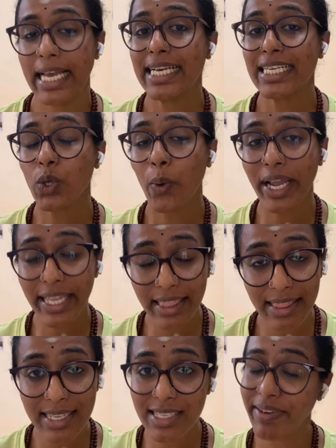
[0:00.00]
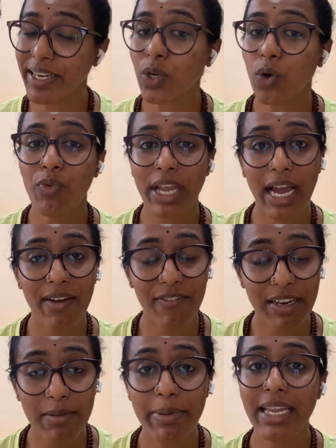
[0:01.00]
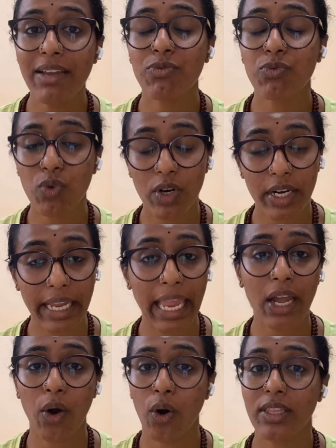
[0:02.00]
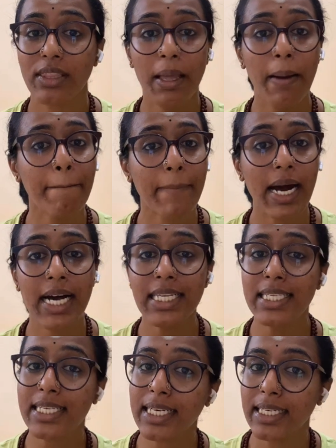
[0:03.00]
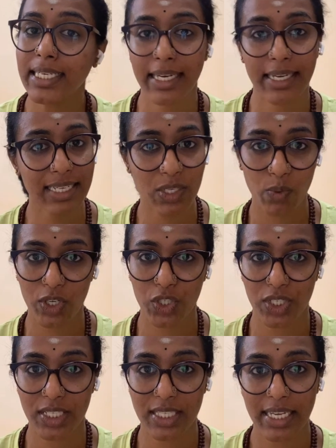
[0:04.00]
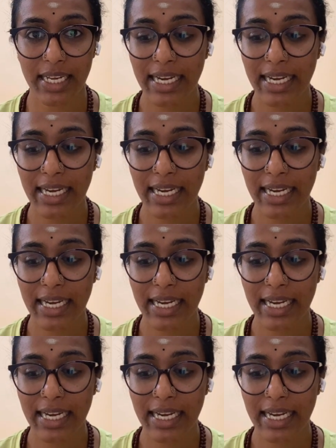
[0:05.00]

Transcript: So in this video, will be working on the past continuous questions.